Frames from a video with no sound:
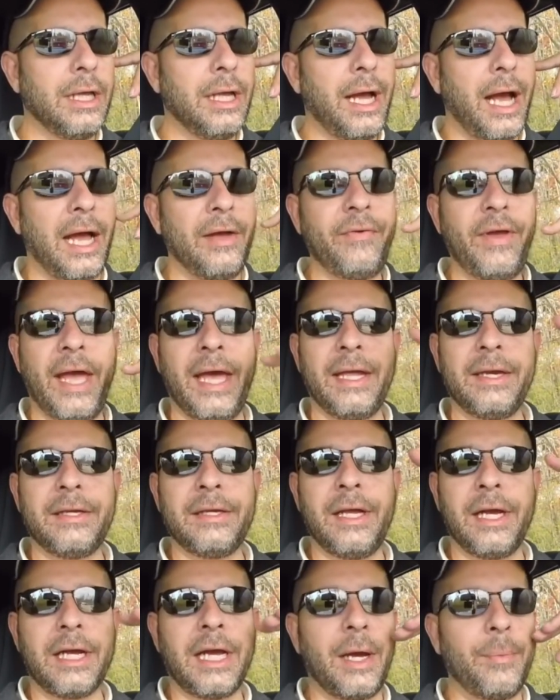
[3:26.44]
I've had
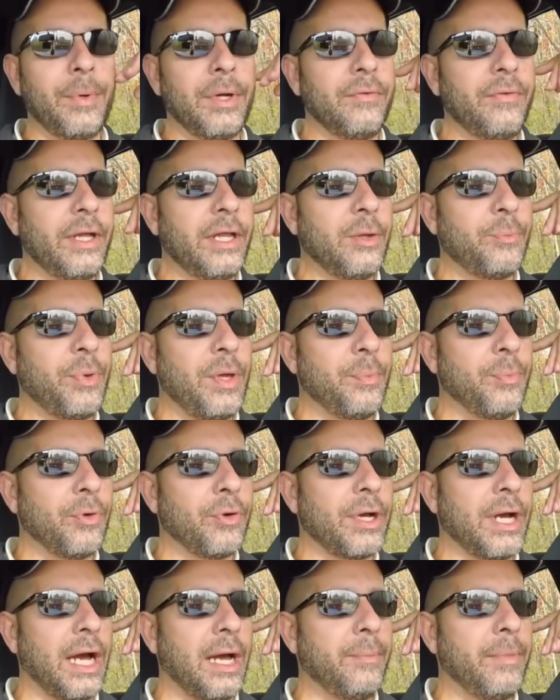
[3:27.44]
a couple of other people
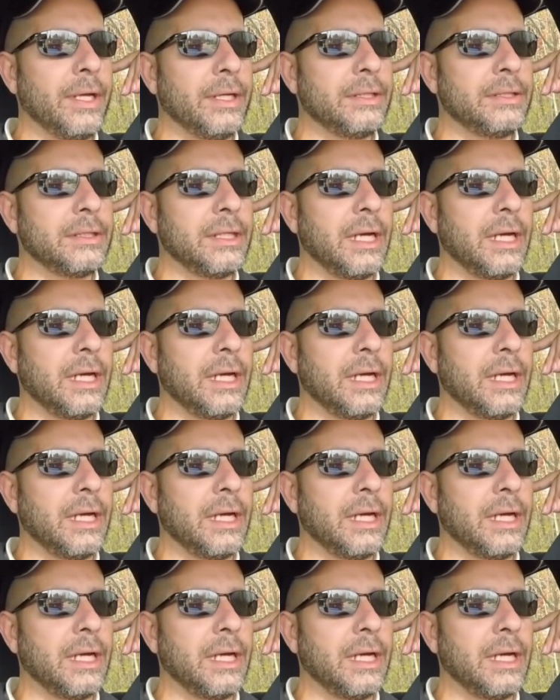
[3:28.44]
comment